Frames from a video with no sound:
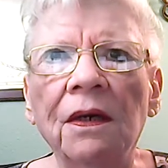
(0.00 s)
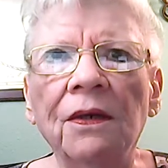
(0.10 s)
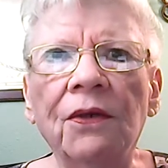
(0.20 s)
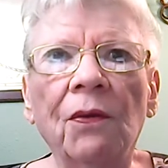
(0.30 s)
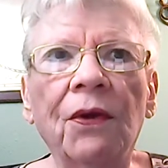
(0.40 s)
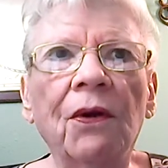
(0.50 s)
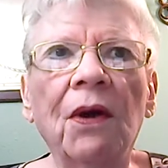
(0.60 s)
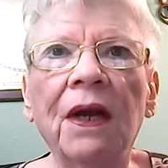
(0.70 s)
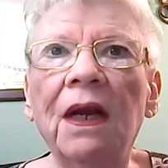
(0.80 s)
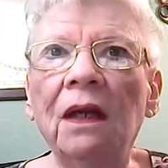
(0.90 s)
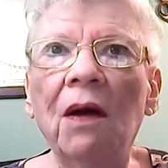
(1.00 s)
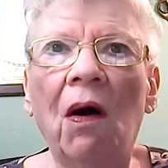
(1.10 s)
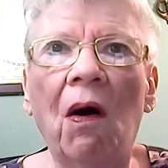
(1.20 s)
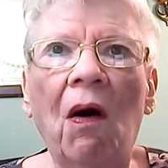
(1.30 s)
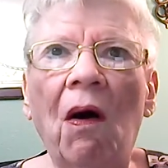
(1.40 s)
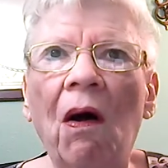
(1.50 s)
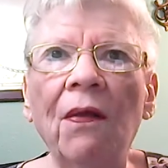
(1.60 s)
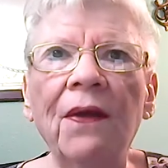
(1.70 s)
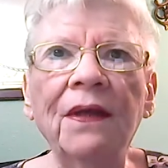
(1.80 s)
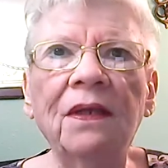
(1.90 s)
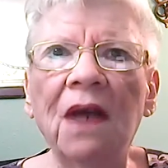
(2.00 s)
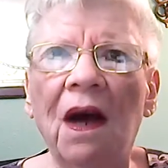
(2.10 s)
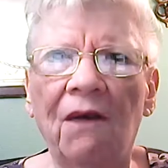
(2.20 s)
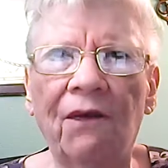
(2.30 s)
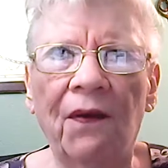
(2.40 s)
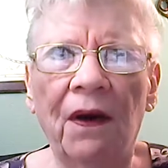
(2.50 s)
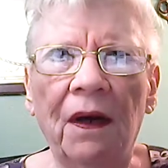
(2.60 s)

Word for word: So they're going to get all this stuff